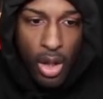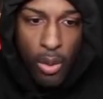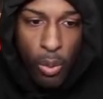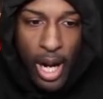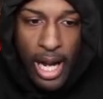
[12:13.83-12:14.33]

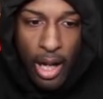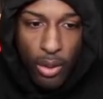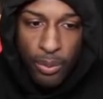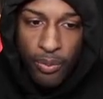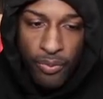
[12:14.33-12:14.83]

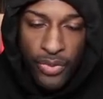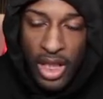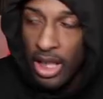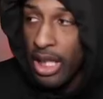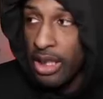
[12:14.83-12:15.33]
Wow.
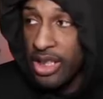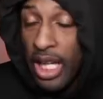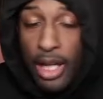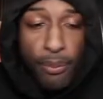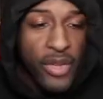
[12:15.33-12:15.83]

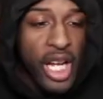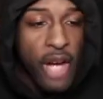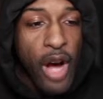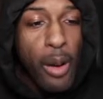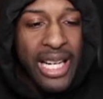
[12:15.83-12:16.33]
See, if
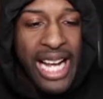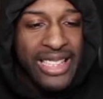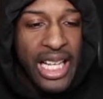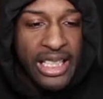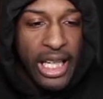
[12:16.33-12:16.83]
I would have got
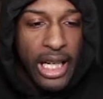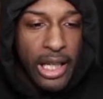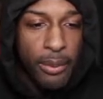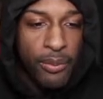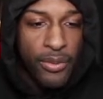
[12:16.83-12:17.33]
that
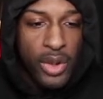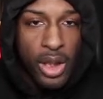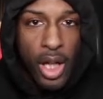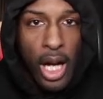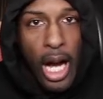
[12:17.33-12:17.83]
key,
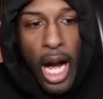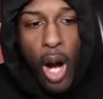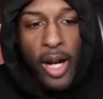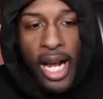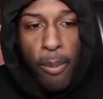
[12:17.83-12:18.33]
I
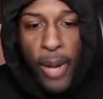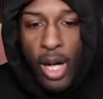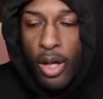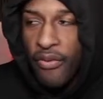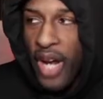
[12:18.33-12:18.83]
would have had a
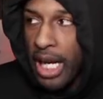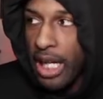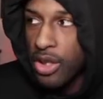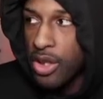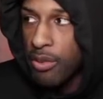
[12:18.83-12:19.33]
better
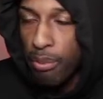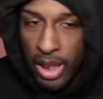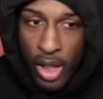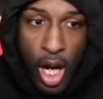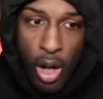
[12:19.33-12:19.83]
advantage. But
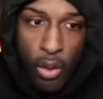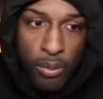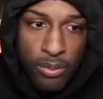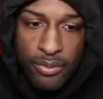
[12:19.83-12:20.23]
no.